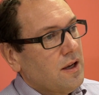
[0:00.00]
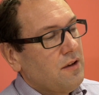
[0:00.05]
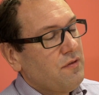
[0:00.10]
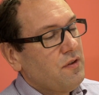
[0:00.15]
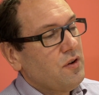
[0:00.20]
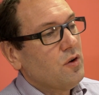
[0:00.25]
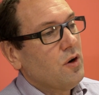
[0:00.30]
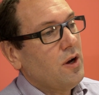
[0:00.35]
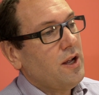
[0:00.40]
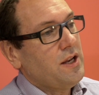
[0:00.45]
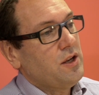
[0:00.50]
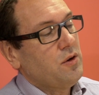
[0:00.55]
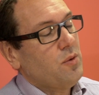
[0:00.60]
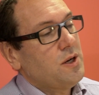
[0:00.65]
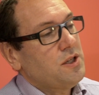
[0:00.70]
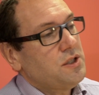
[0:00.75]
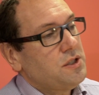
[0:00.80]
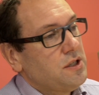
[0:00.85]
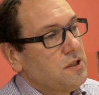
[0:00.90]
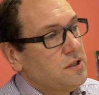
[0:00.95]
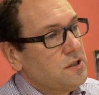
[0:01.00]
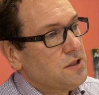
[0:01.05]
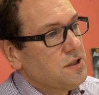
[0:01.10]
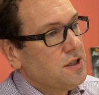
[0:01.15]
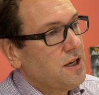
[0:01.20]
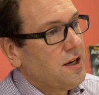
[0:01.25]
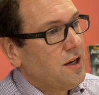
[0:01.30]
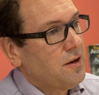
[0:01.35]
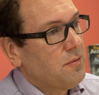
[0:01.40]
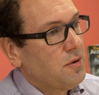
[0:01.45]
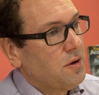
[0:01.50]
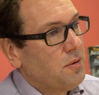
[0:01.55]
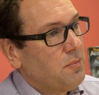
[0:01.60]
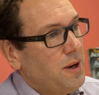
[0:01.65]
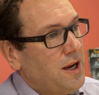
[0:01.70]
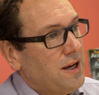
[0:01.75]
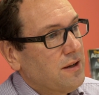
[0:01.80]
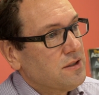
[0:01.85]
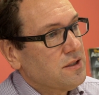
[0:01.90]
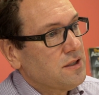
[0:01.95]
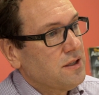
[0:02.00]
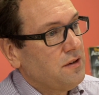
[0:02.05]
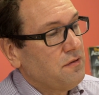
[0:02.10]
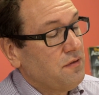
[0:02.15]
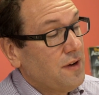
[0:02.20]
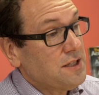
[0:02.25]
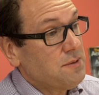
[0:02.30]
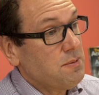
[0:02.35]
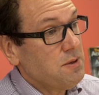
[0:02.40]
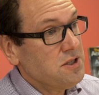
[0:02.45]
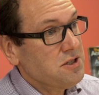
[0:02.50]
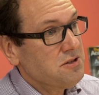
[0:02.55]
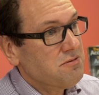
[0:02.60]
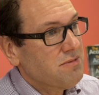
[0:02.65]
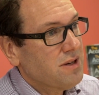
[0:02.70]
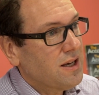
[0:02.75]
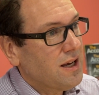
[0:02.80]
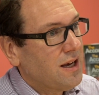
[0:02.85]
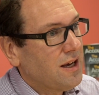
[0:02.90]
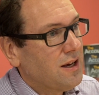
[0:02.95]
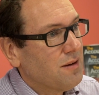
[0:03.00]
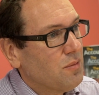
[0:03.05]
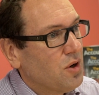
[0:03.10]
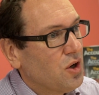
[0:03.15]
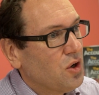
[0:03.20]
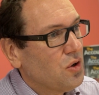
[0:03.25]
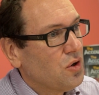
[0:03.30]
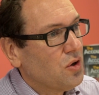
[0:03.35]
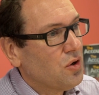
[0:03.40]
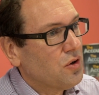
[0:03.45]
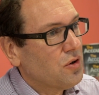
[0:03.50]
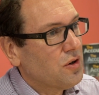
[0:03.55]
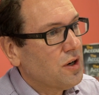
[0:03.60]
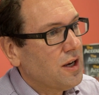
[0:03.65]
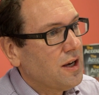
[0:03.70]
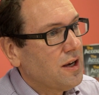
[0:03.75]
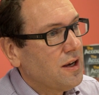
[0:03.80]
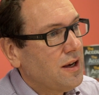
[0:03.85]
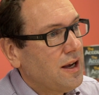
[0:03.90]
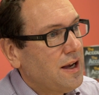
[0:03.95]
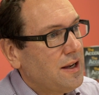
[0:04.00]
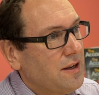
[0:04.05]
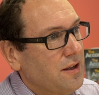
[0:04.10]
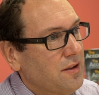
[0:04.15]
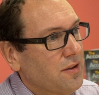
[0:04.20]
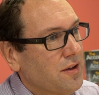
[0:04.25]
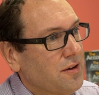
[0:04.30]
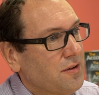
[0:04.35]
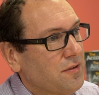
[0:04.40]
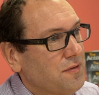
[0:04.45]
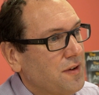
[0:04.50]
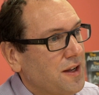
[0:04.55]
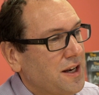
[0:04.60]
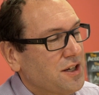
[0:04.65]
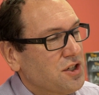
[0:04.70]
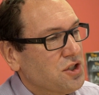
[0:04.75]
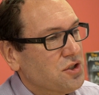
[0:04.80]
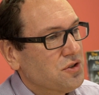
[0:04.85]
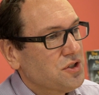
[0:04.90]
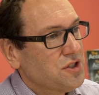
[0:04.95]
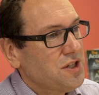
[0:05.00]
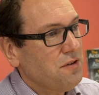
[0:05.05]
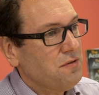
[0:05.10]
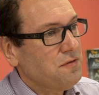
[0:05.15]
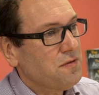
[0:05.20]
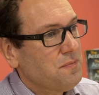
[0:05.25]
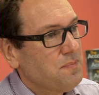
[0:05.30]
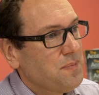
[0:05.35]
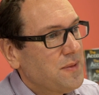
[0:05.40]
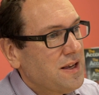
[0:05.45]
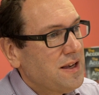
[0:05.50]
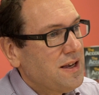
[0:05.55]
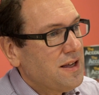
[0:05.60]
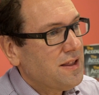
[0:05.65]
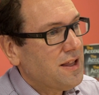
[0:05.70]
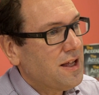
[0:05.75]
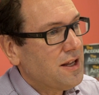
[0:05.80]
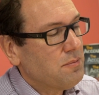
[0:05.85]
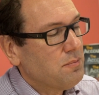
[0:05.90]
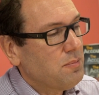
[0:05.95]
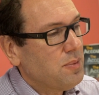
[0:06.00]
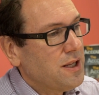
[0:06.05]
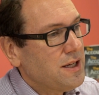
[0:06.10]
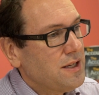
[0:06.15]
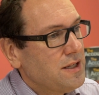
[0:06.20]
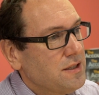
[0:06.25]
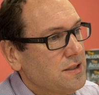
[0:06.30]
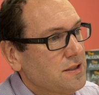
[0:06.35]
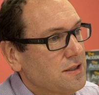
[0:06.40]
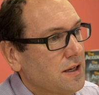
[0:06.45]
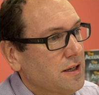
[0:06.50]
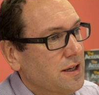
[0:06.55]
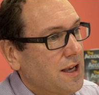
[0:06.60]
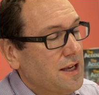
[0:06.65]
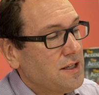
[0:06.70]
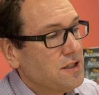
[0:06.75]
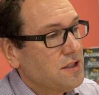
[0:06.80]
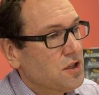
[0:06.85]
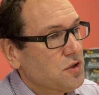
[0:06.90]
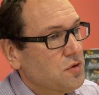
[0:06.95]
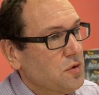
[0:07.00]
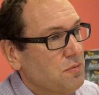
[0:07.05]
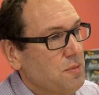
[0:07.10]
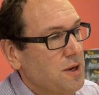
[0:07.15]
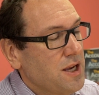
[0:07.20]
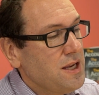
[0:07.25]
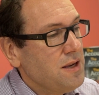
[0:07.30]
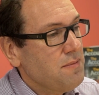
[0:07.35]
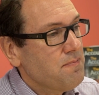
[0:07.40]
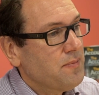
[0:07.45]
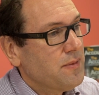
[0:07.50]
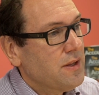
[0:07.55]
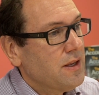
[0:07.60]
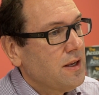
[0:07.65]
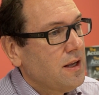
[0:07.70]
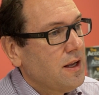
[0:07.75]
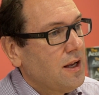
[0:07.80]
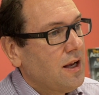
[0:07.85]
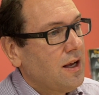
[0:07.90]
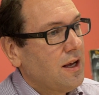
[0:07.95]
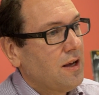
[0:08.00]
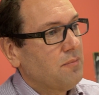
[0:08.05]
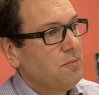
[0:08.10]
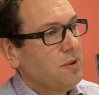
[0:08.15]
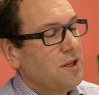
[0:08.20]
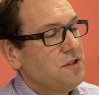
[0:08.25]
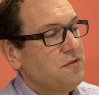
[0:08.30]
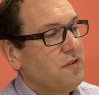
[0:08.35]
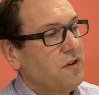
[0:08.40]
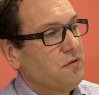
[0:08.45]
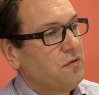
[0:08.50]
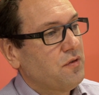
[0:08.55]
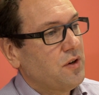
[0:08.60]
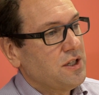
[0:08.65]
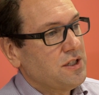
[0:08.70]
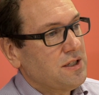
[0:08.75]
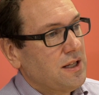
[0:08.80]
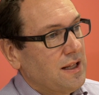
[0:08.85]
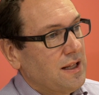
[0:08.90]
If you've got any questions about investment or any other financial stuff, then please get in touch with me. Please feel free to